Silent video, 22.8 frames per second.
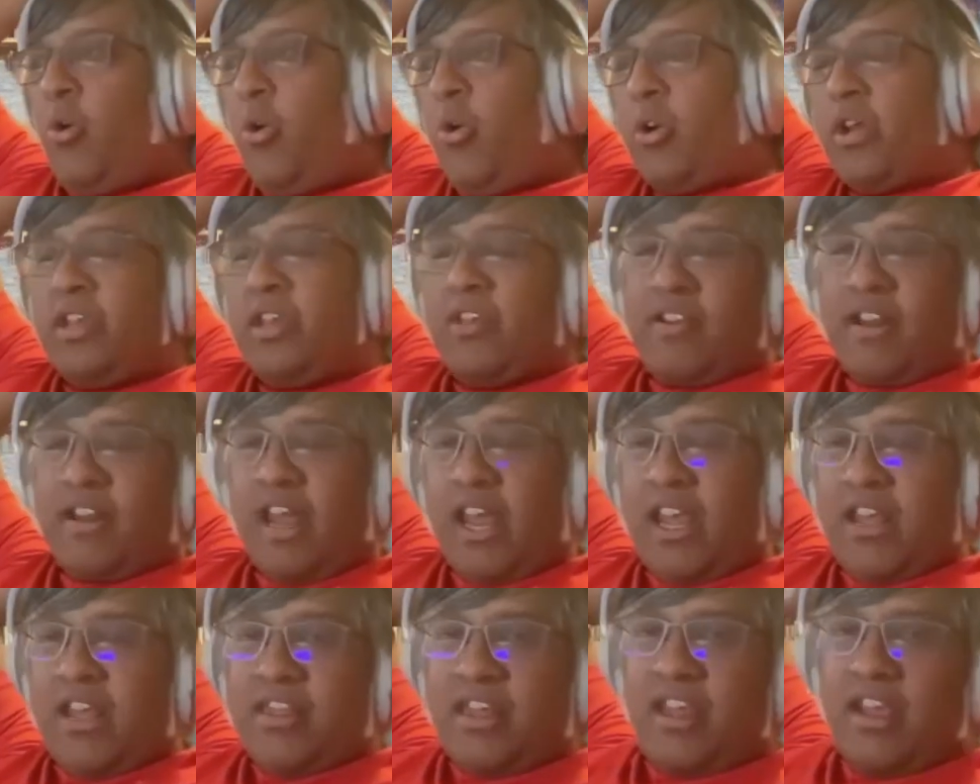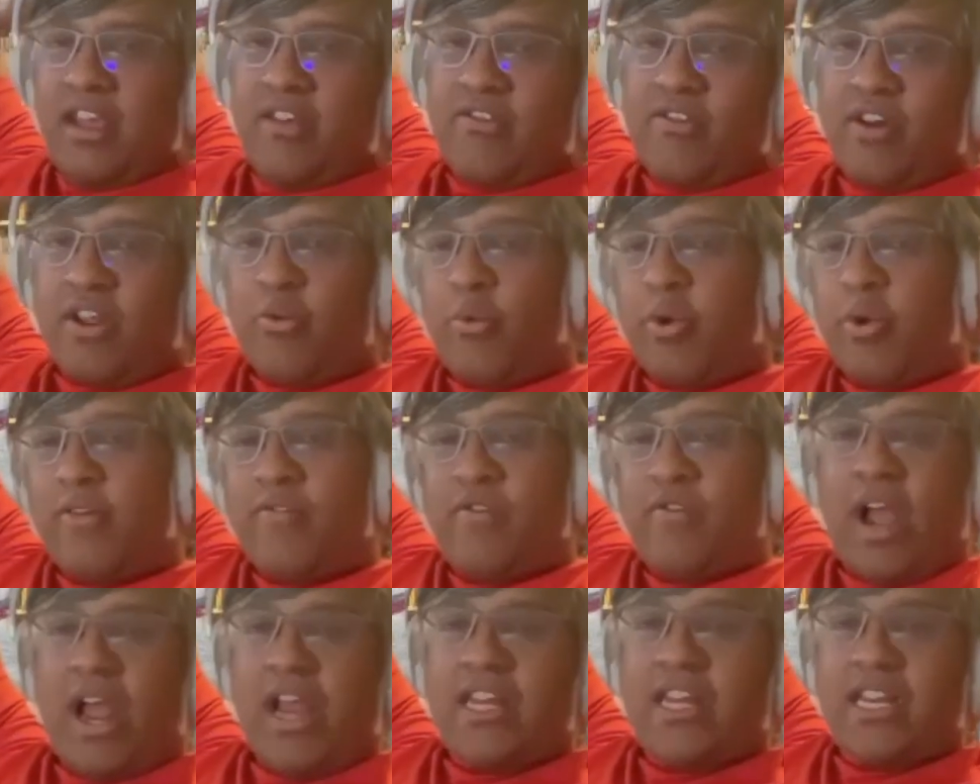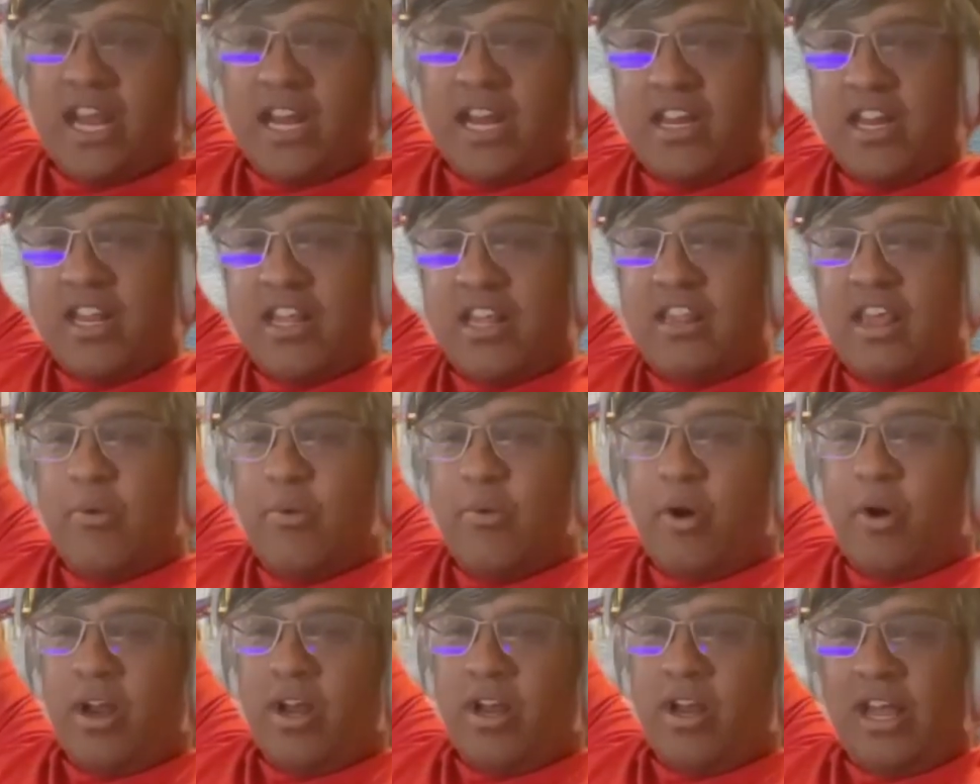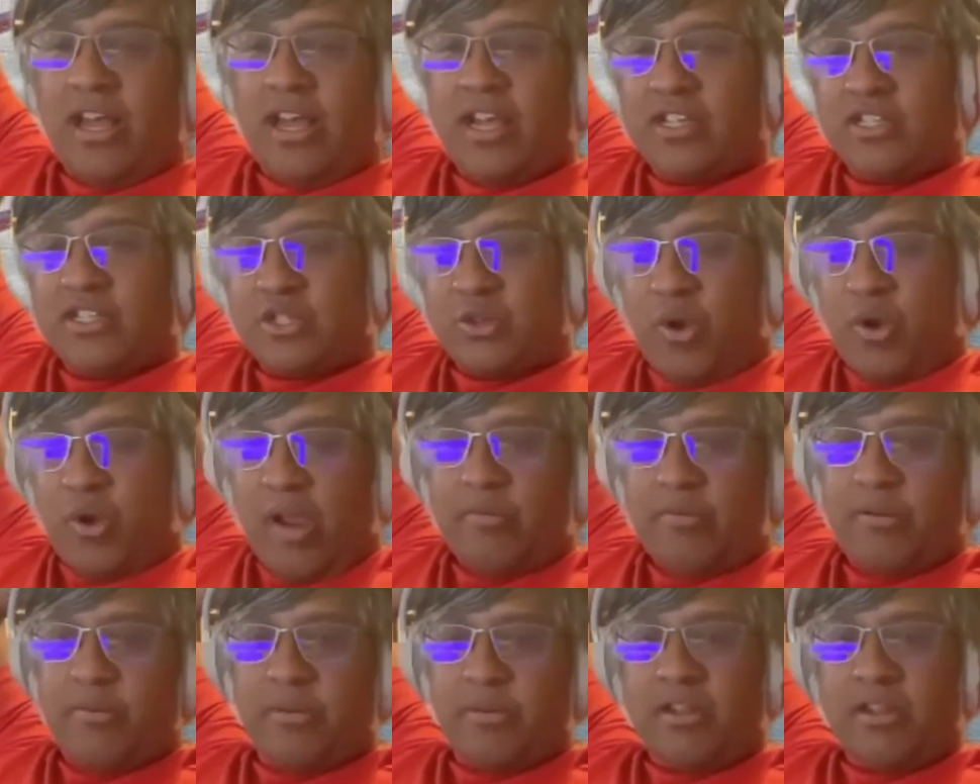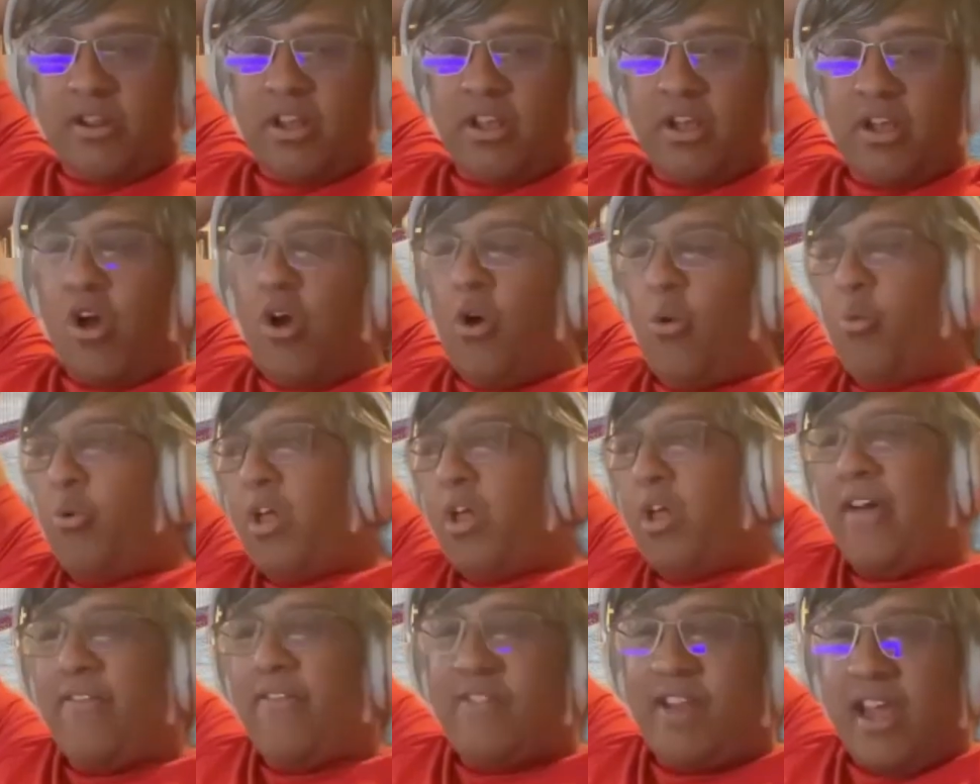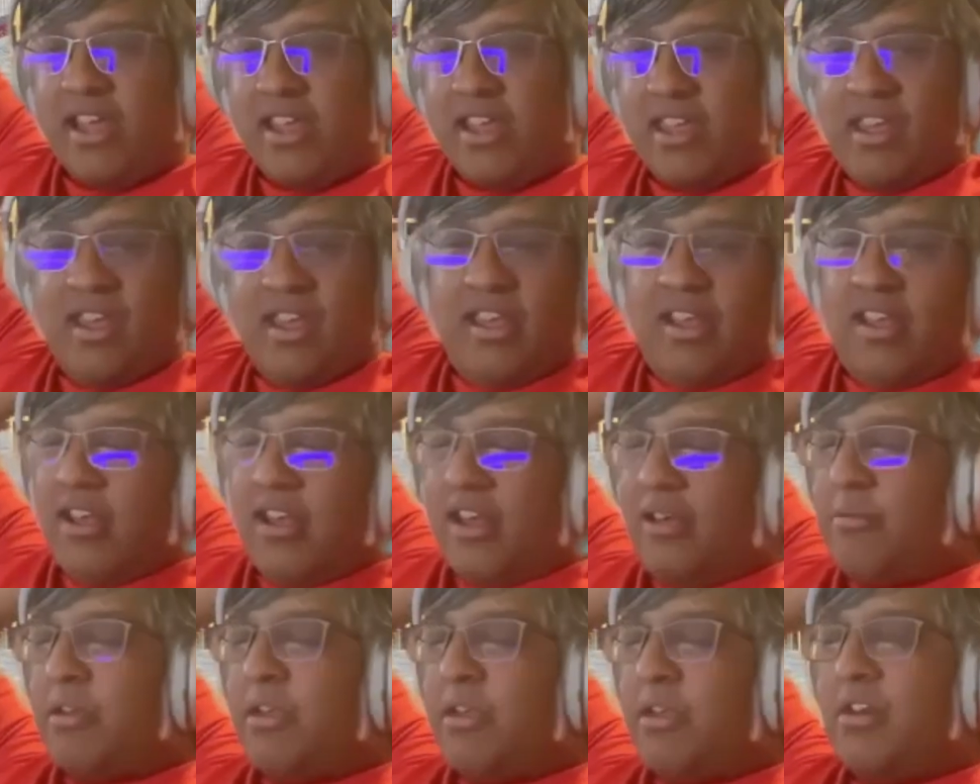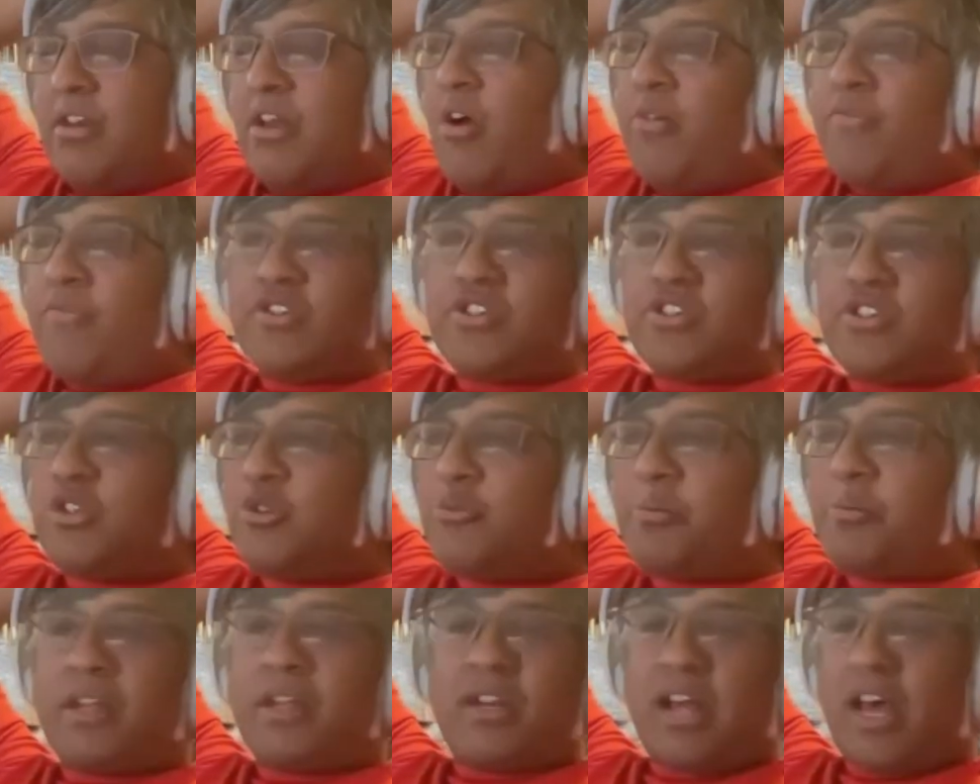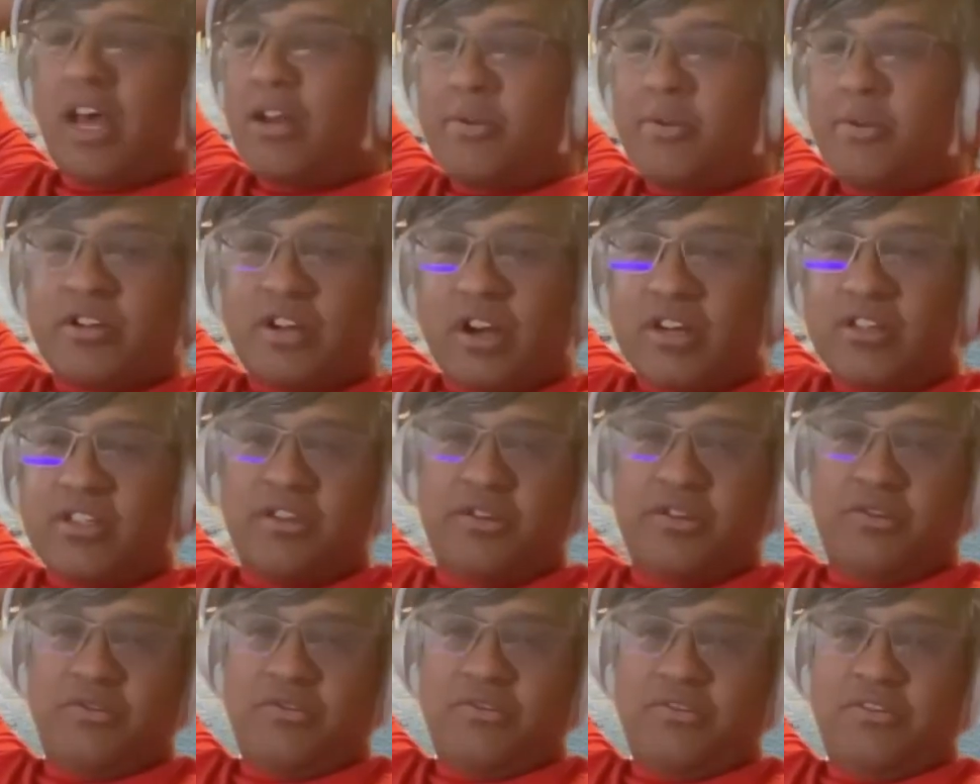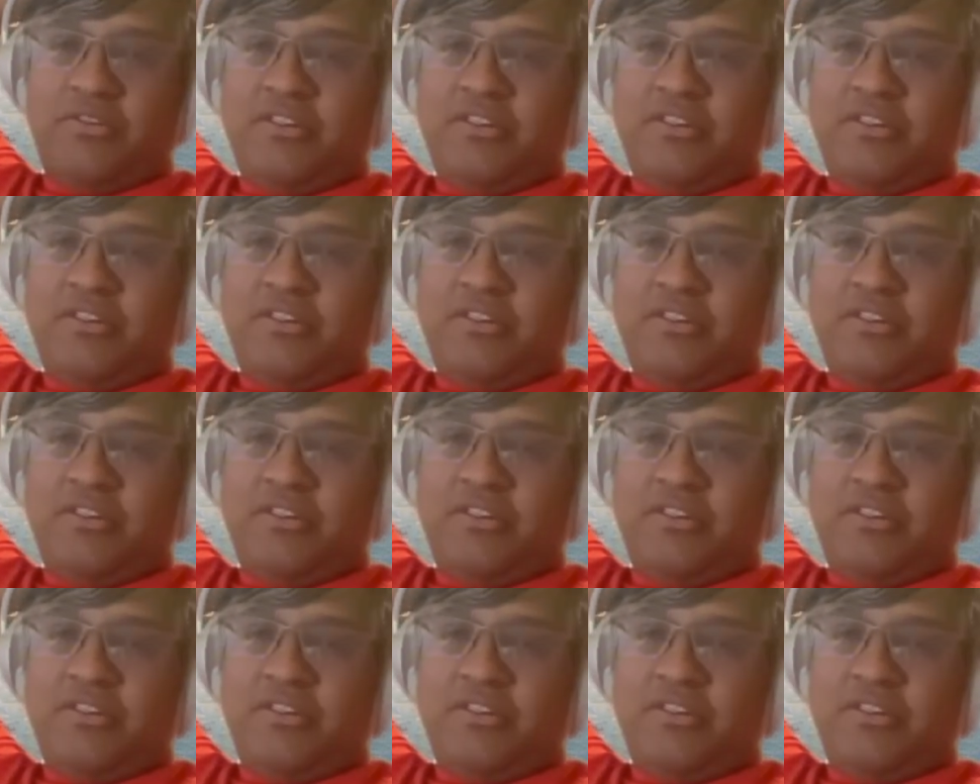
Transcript: or he's an atheist. Like, whatever identity they want to, like, ascribe to me, they're like, oh, we'll have, like, no, if you're stupid, I don't want to talk to you.